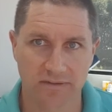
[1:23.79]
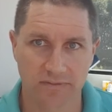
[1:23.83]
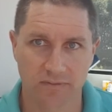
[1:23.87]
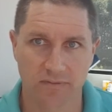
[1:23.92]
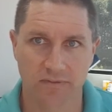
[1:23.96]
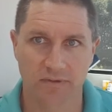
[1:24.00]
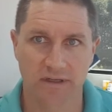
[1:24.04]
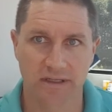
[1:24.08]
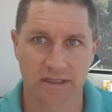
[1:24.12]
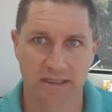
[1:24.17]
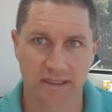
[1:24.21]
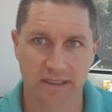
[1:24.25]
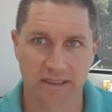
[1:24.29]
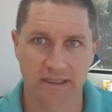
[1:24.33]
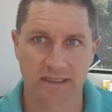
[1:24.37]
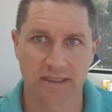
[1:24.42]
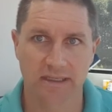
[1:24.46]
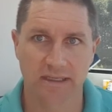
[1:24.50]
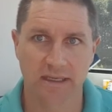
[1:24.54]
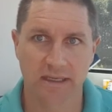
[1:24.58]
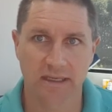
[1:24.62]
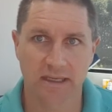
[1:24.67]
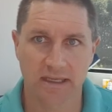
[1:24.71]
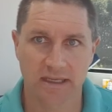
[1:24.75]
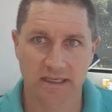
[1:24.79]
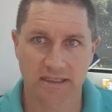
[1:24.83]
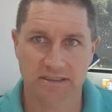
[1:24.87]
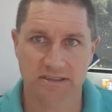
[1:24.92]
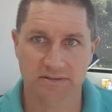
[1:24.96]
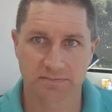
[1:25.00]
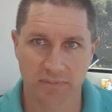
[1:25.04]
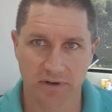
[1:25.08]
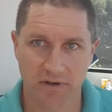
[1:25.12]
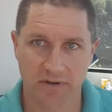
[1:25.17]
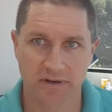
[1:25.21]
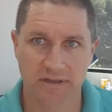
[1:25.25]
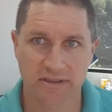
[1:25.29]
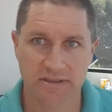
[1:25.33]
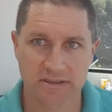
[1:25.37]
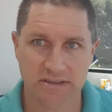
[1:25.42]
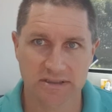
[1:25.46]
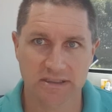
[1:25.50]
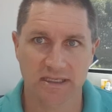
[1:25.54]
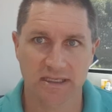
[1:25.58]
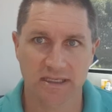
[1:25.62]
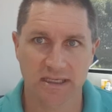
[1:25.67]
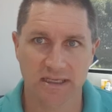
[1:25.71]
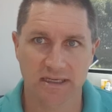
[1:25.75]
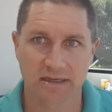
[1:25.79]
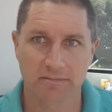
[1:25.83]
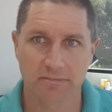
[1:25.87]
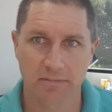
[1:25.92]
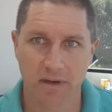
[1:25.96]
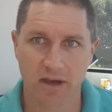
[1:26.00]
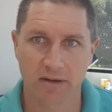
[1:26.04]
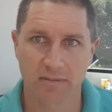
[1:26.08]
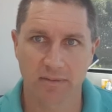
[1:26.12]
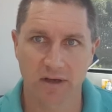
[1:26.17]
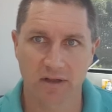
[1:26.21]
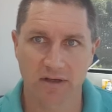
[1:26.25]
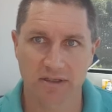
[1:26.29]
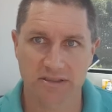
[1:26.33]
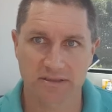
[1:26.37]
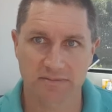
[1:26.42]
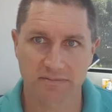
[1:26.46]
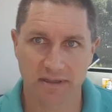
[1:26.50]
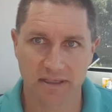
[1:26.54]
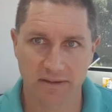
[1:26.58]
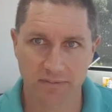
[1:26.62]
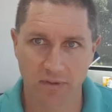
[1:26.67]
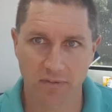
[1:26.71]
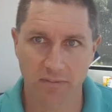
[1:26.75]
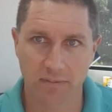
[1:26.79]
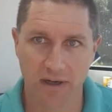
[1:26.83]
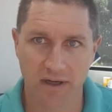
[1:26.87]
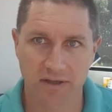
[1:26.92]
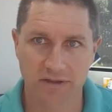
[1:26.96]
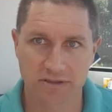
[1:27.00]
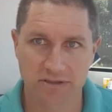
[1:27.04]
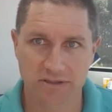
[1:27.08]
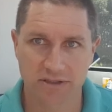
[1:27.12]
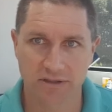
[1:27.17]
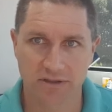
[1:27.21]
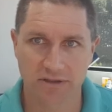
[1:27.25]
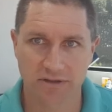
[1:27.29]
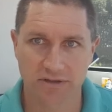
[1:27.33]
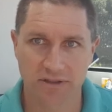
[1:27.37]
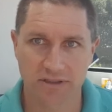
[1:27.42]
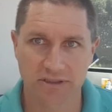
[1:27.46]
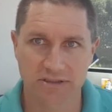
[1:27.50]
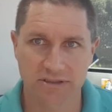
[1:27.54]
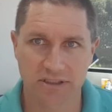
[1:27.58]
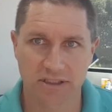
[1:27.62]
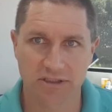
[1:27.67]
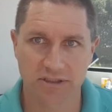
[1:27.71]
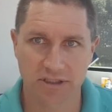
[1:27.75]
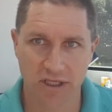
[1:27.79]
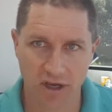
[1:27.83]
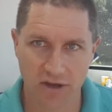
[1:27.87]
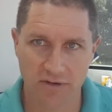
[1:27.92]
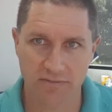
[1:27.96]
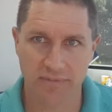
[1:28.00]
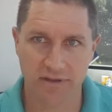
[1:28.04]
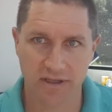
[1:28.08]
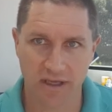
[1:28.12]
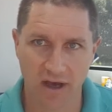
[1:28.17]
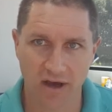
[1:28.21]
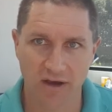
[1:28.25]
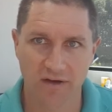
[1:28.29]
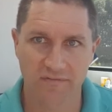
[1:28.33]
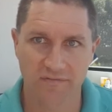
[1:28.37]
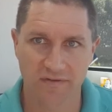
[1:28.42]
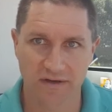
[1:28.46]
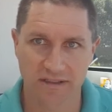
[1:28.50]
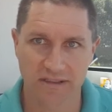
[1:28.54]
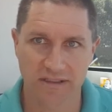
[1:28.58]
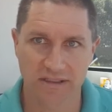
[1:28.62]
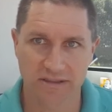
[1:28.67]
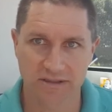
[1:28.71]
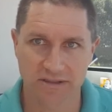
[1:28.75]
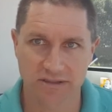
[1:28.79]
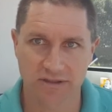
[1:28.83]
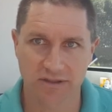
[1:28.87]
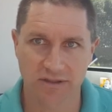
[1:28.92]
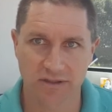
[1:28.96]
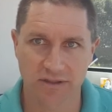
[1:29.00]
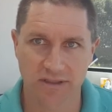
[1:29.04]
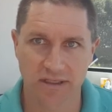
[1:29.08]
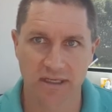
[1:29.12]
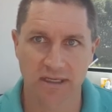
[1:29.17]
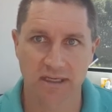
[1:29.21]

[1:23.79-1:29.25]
really experienced in mobilising people post-surgery, so don't be overly concerned.